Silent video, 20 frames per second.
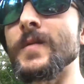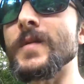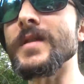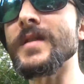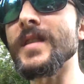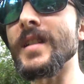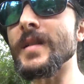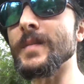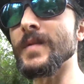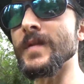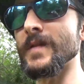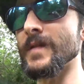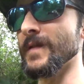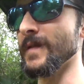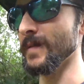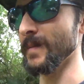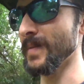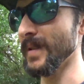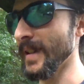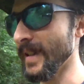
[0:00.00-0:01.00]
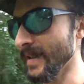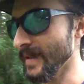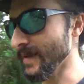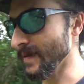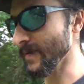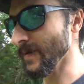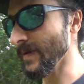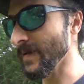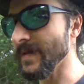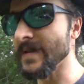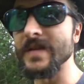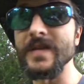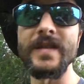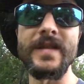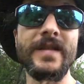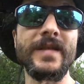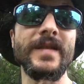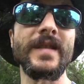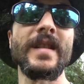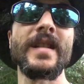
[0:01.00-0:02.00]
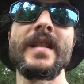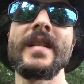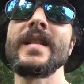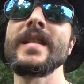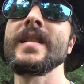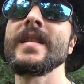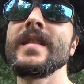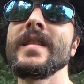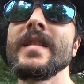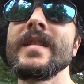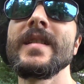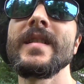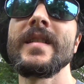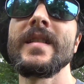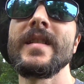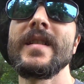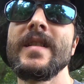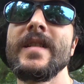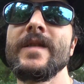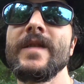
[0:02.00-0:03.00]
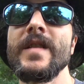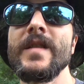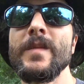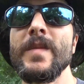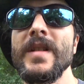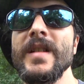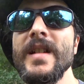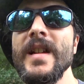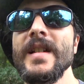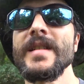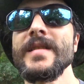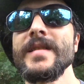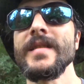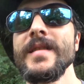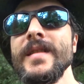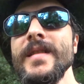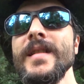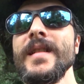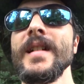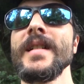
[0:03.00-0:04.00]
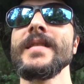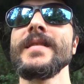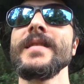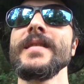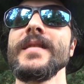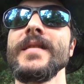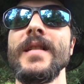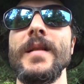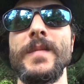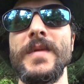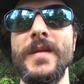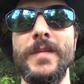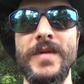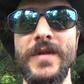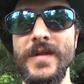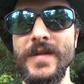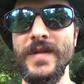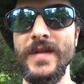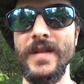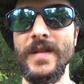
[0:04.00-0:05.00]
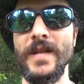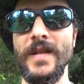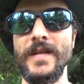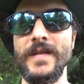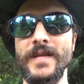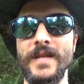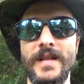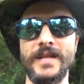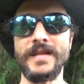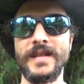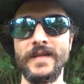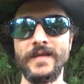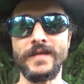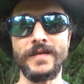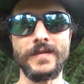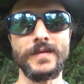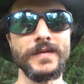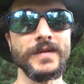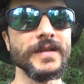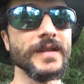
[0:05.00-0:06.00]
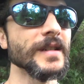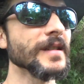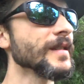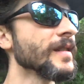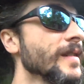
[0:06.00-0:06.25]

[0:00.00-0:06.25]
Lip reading: what type of plant and growth this is. If anybody has an idea, I mean, I'm sure it's not hard. I just haven't Googled it yet.